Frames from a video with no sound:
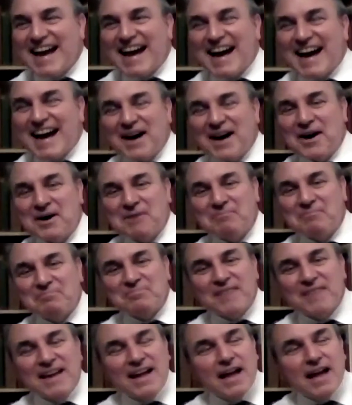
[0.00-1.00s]

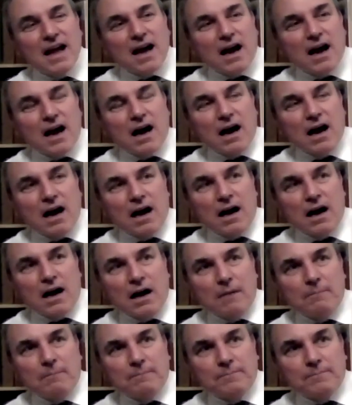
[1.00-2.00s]
Um,
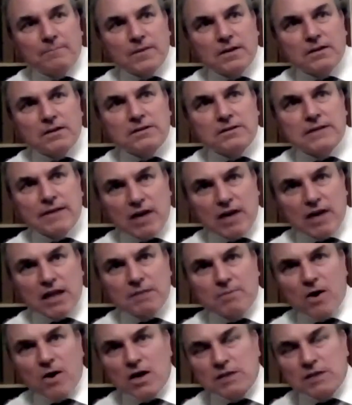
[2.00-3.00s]
um, several
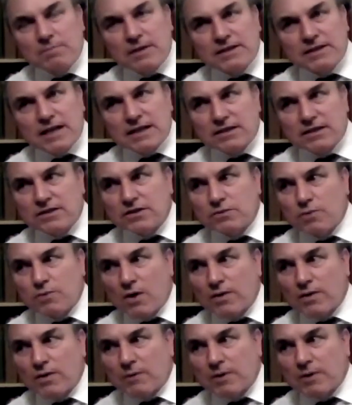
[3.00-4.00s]
other poems by Chesterton as
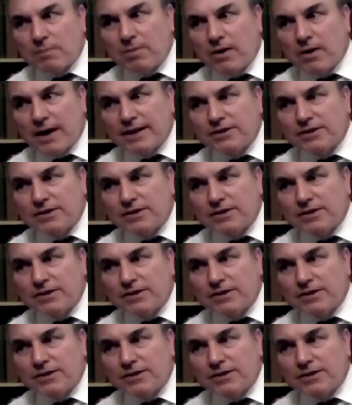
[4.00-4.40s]
well that would apply